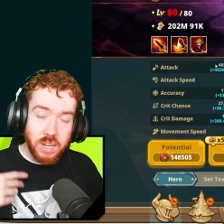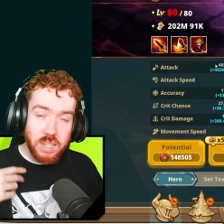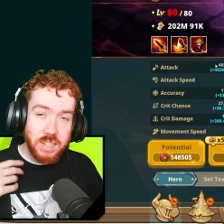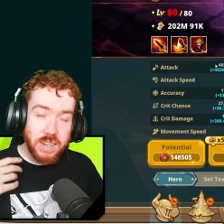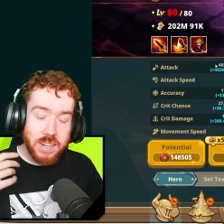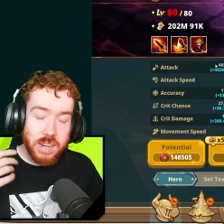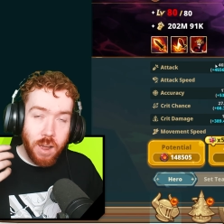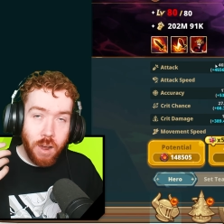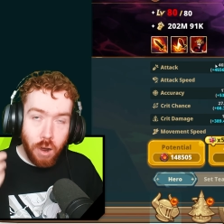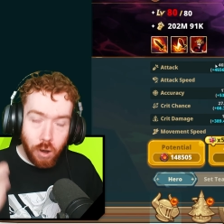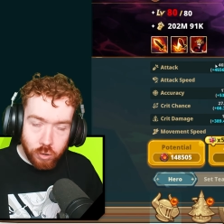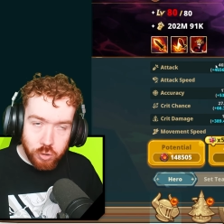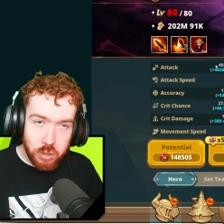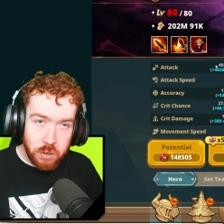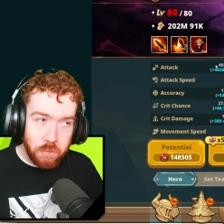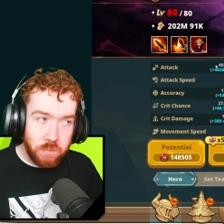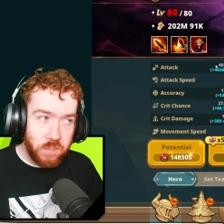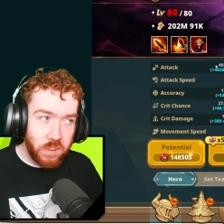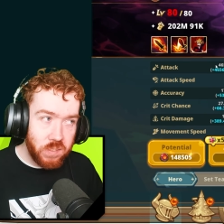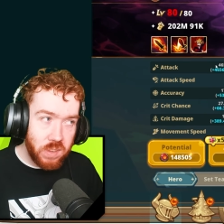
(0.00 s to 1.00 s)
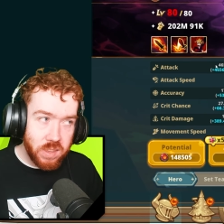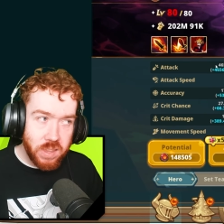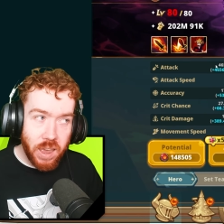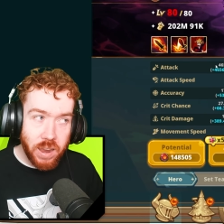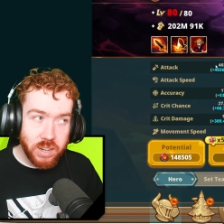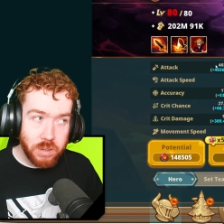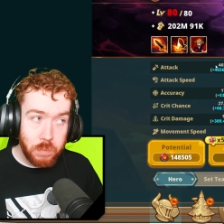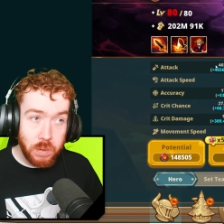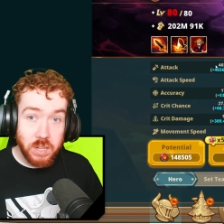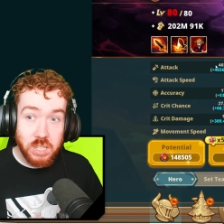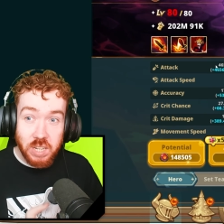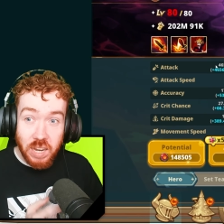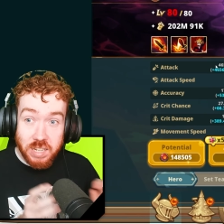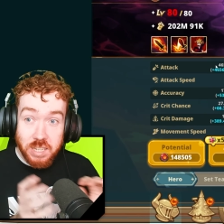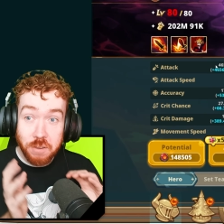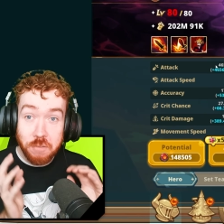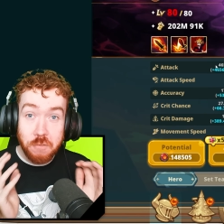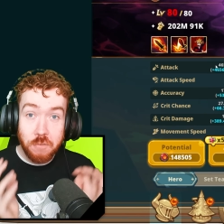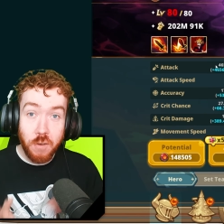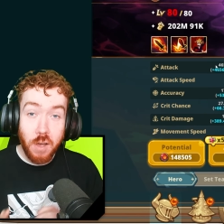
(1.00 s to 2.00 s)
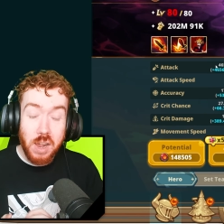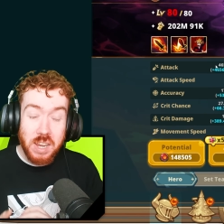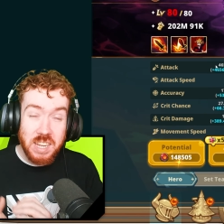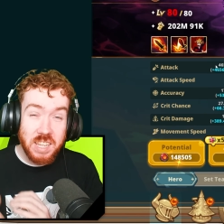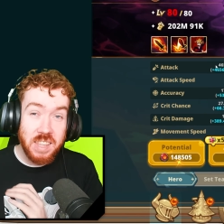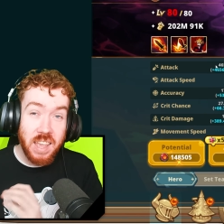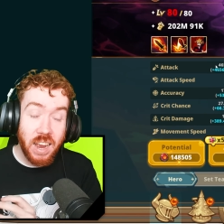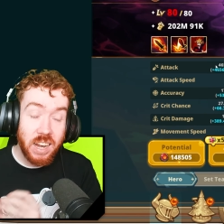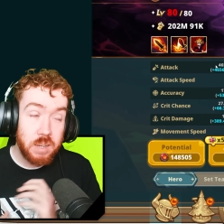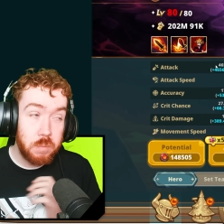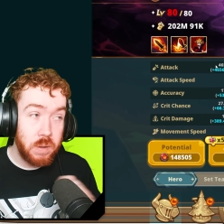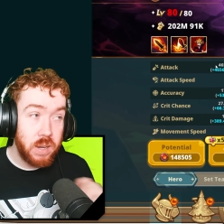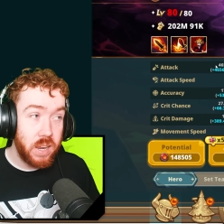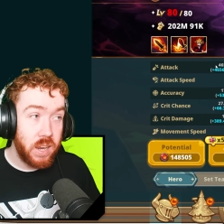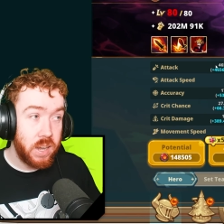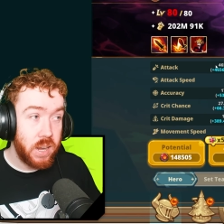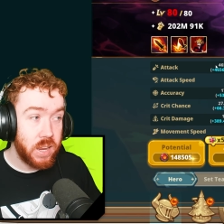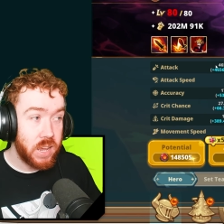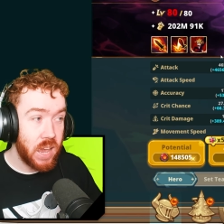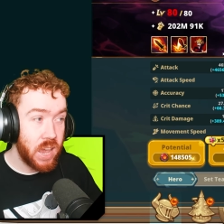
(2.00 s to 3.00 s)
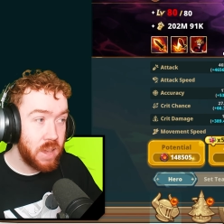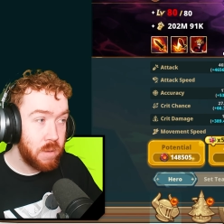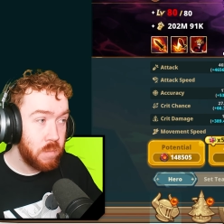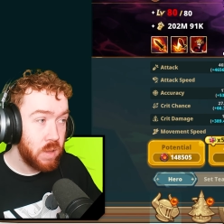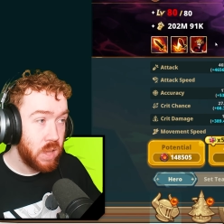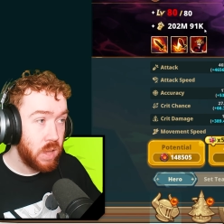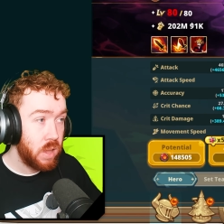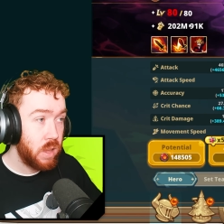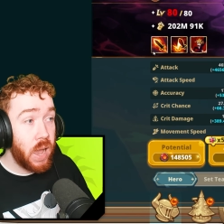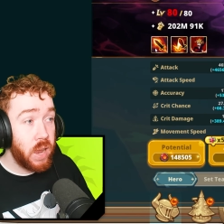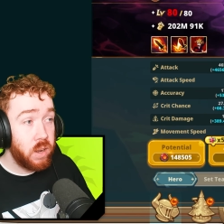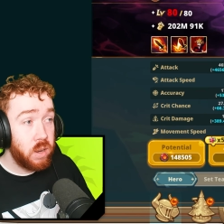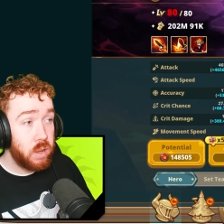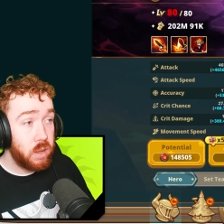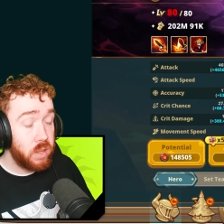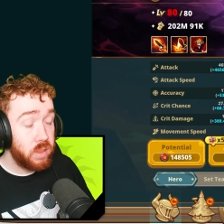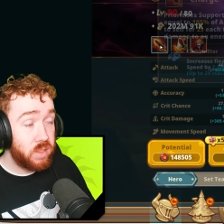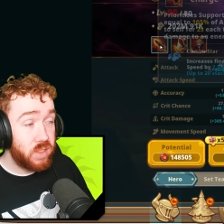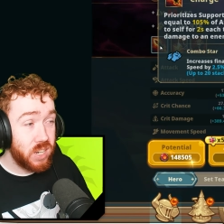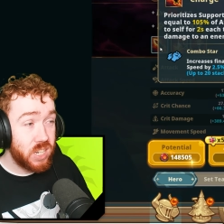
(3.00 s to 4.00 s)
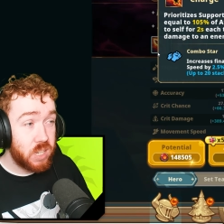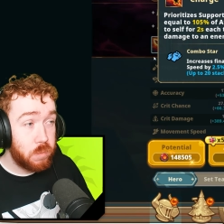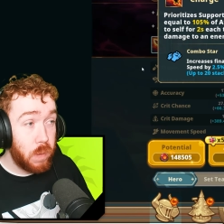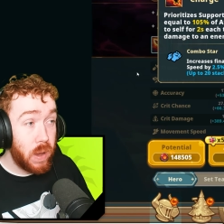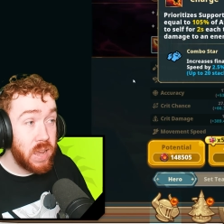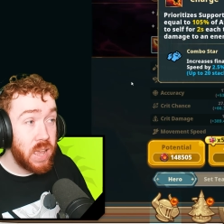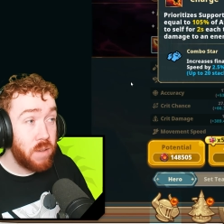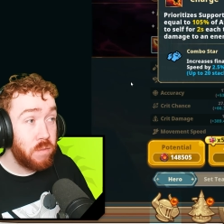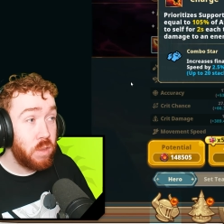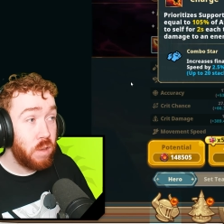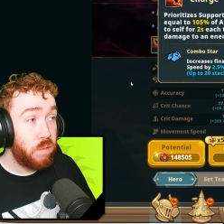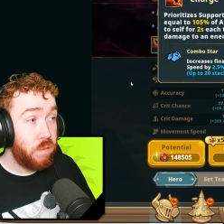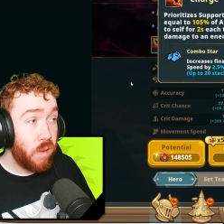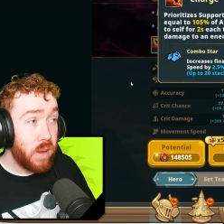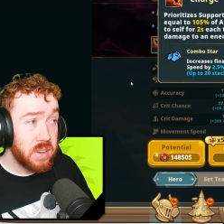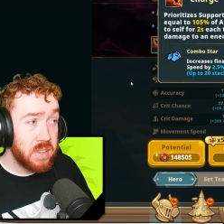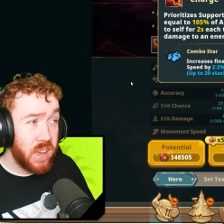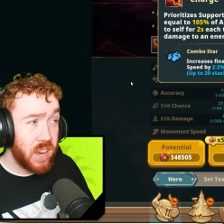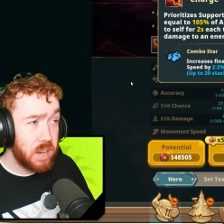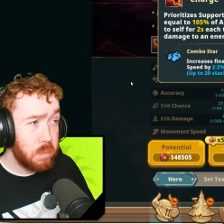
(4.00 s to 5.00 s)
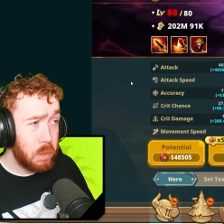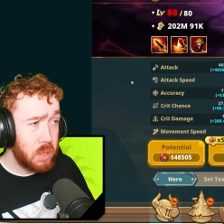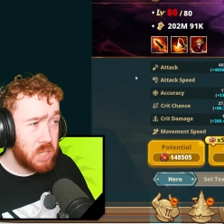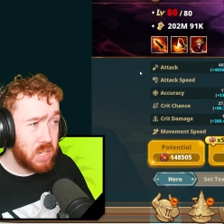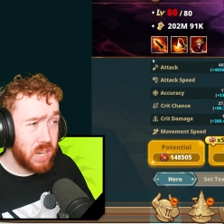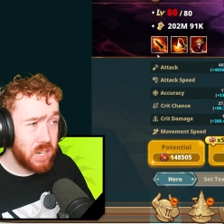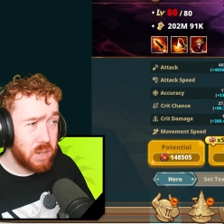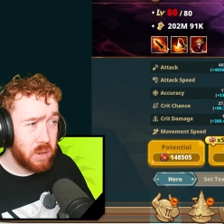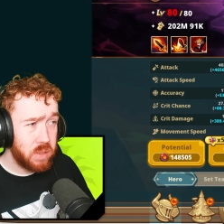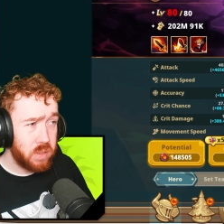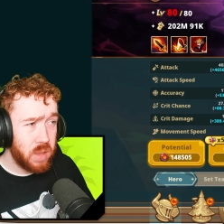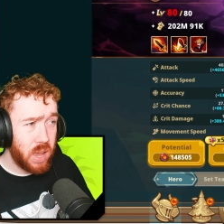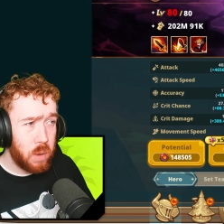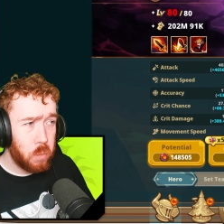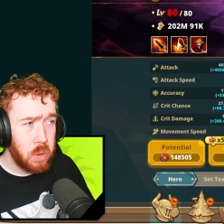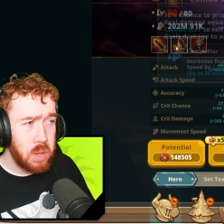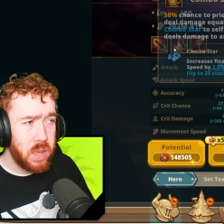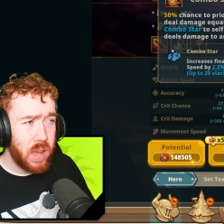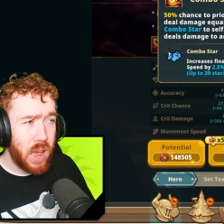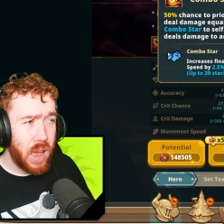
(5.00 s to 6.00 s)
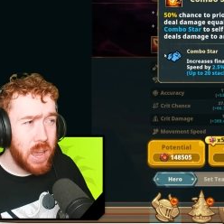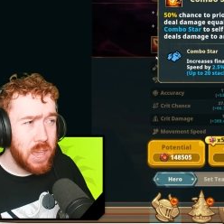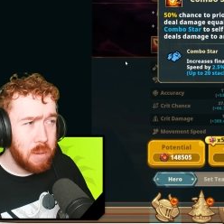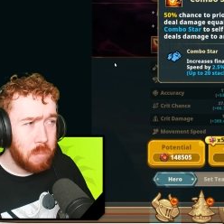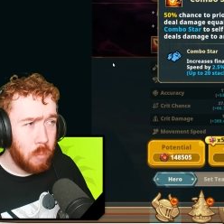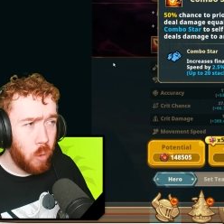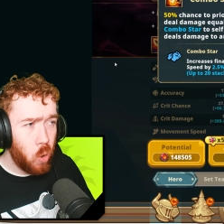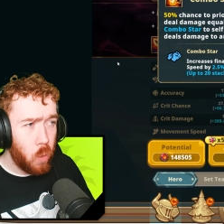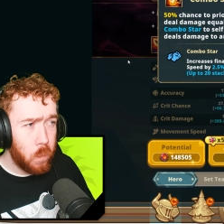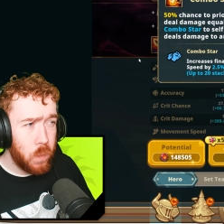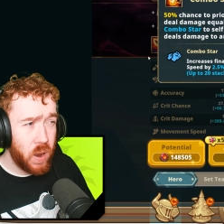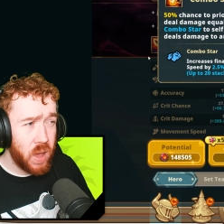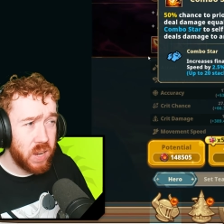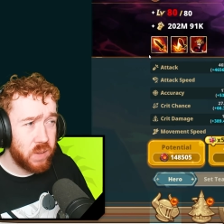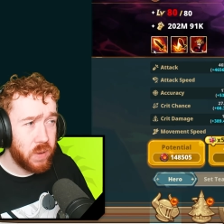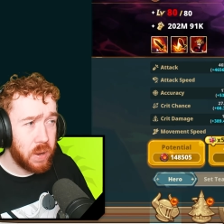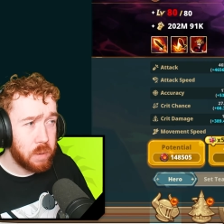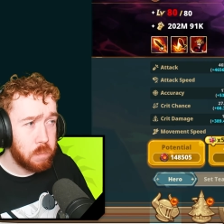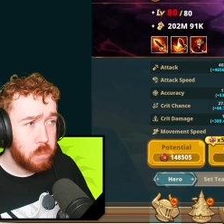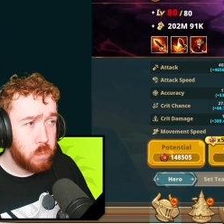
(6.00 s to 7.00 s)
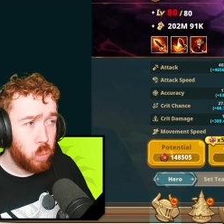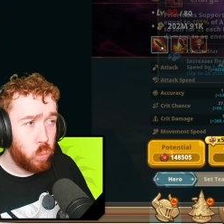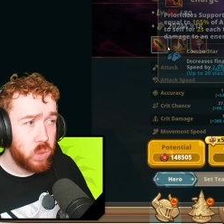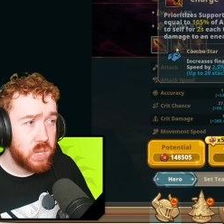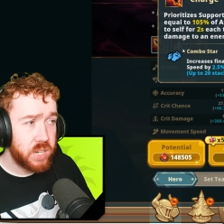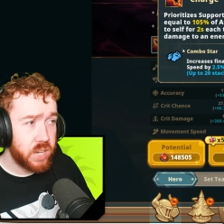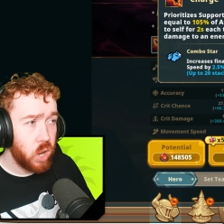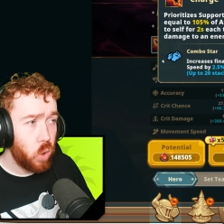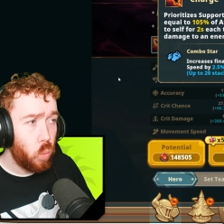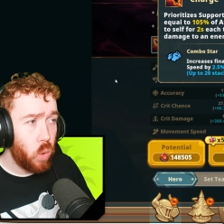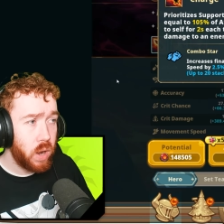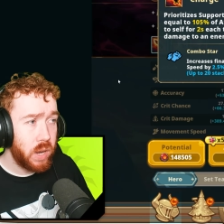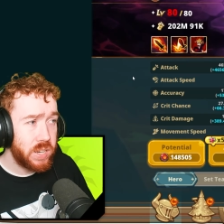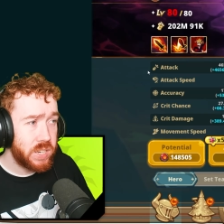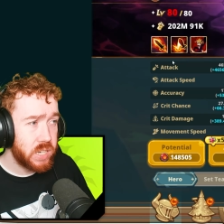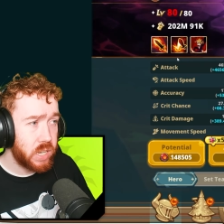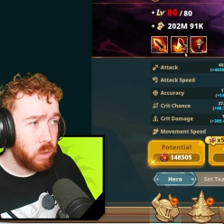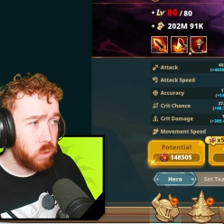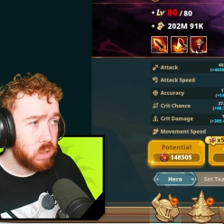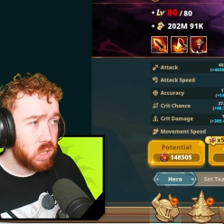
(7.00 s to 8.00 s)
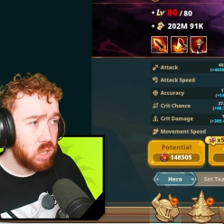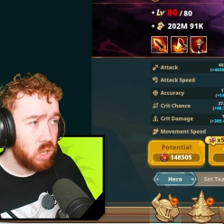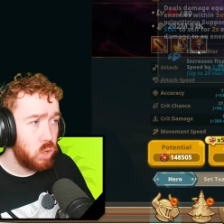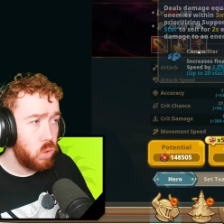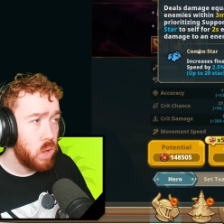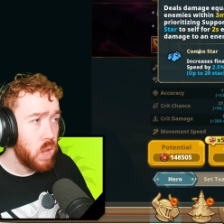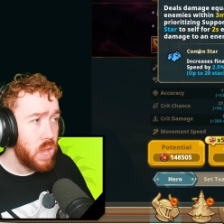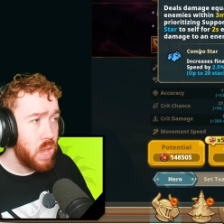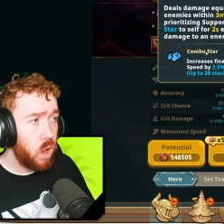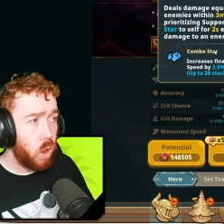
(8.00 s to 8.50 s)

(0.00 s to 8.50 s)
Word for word: She gets one hundred fifty attack speed. She has the fastest attack speed in the game, and despite having the fast attack speed, she has the, one of the higher multipliers, like skill one and skill two.